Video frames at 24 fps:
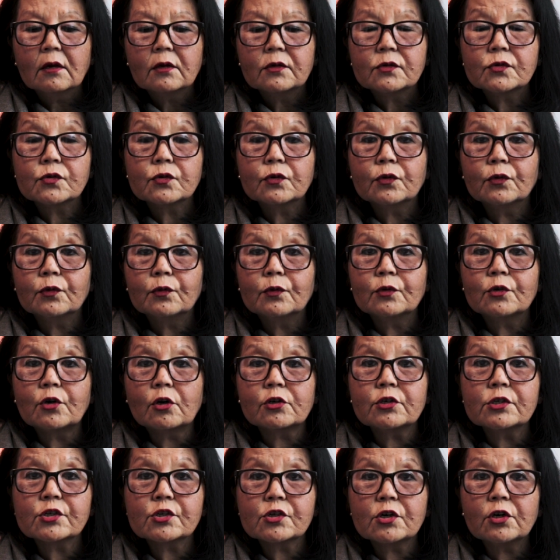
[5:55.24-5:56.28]
So
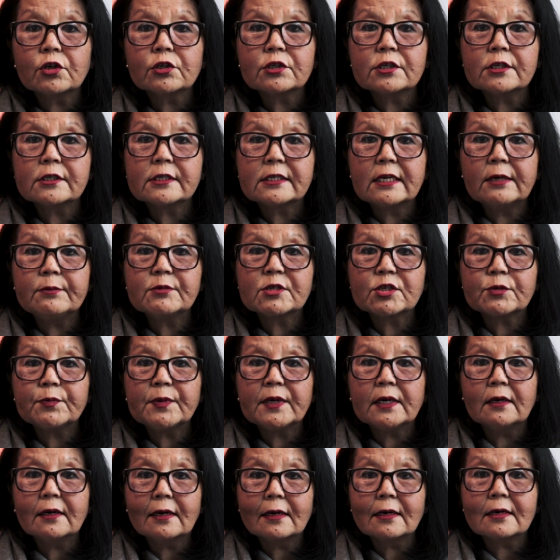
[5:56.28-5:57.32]
Dr. Scott seems to
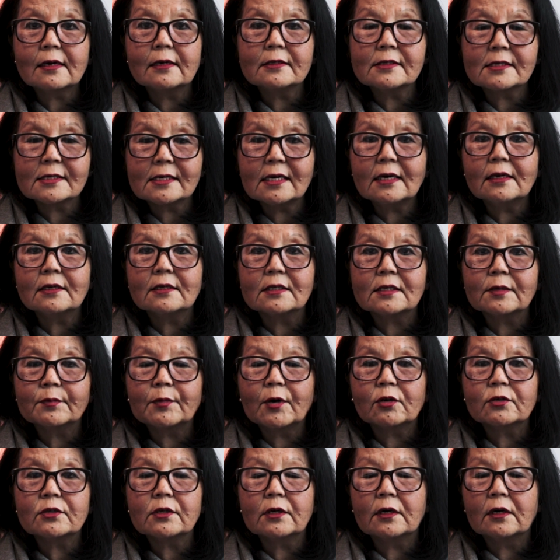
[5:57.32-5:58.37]
be a little concerned
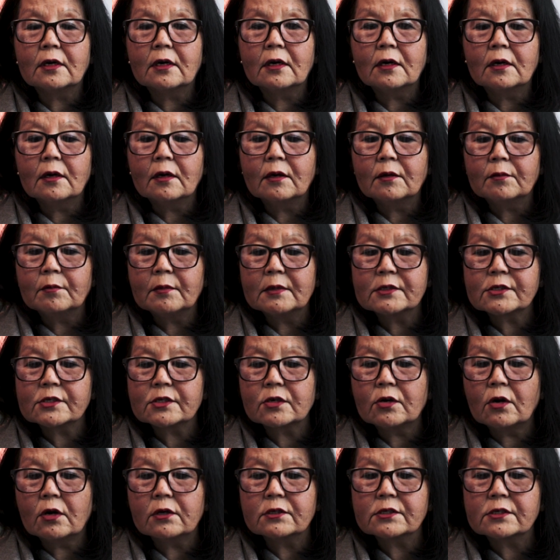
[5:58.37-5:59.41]
about Mr.
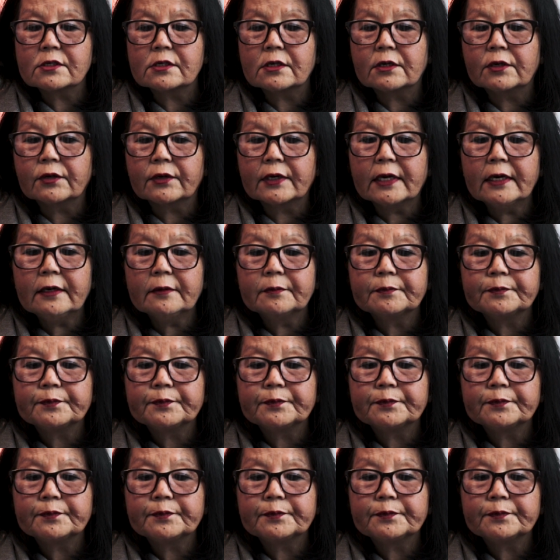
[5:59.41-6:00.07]
Klaussner, okay?